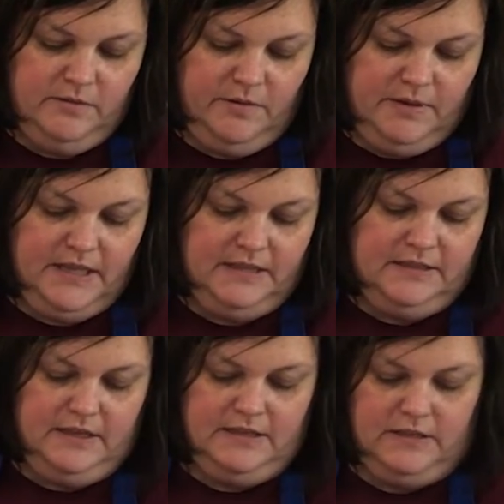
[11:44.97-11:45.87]
we want this
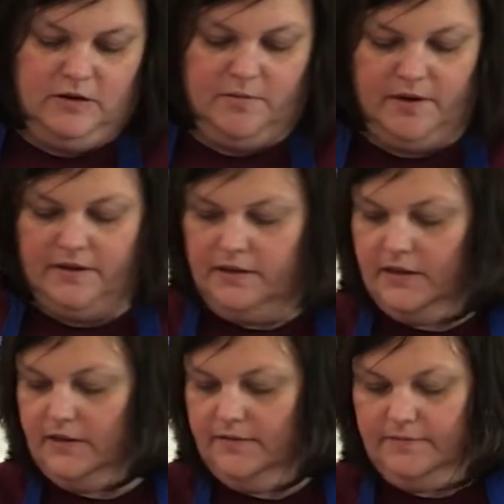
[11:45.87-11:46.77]
nice incorporated look.
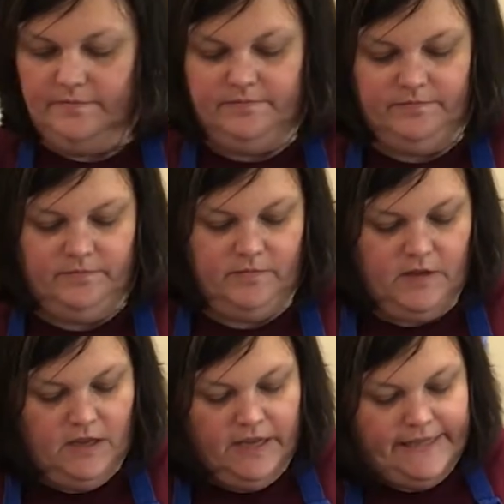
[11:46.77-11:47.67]

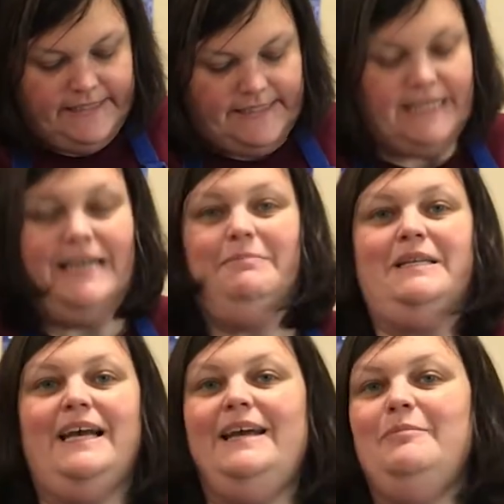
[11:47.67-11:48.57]

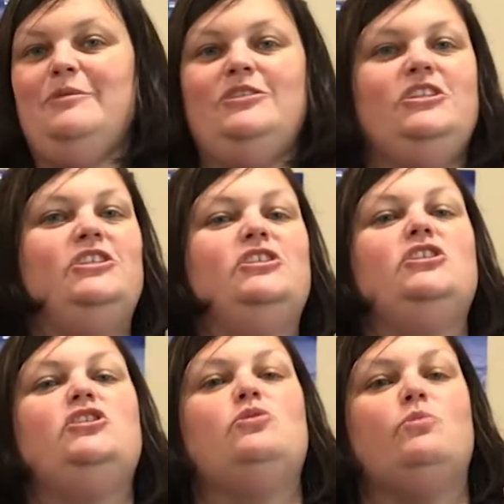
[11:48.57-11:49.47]
Sometimes you
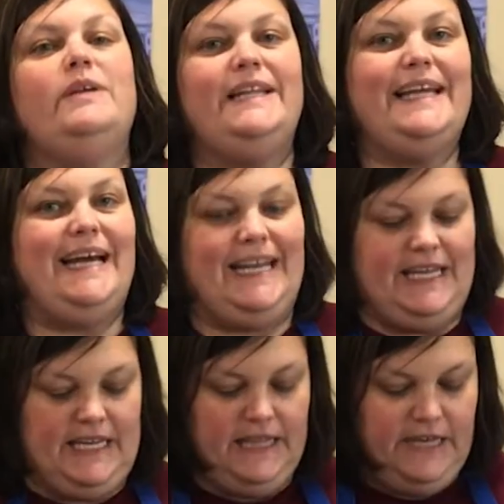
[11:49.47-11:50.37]
just really got to
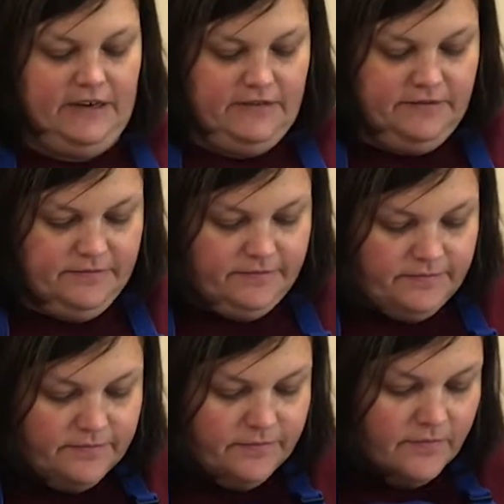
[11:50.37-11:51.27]
get in
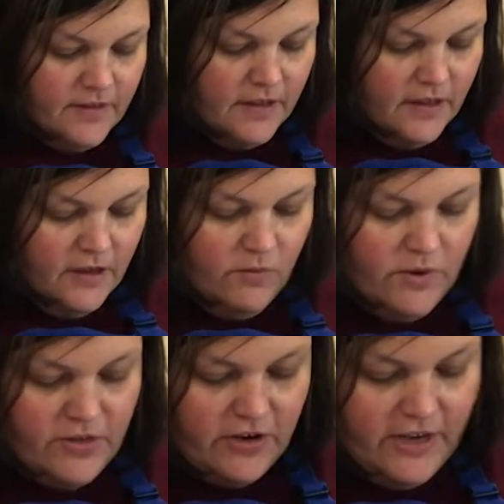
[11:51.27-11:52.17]
there
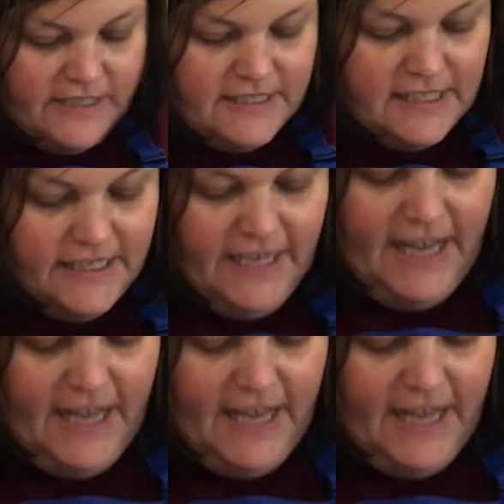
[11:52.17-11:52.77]
with your nice clean